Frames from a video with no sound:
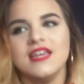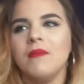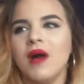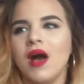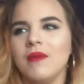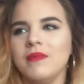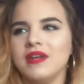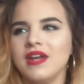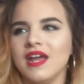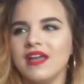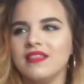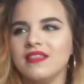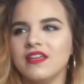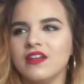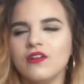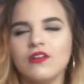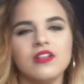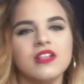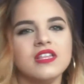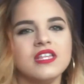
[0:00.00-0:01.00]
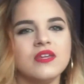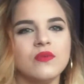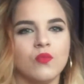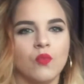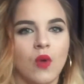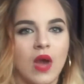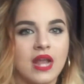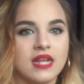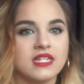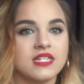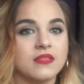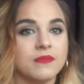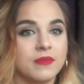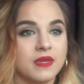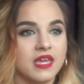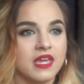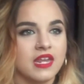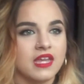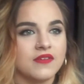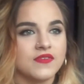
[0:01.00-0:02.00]
Mom and I literally went to the
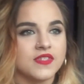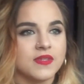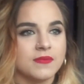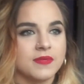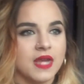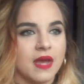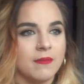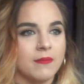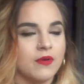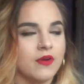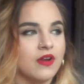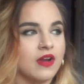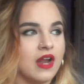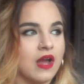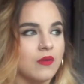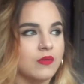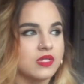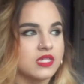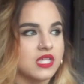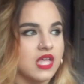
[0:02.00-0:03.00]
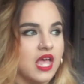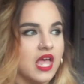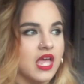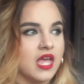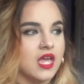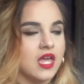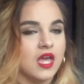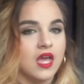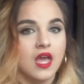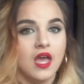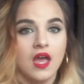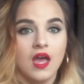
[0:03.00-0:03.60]
beginning of September, and I was like,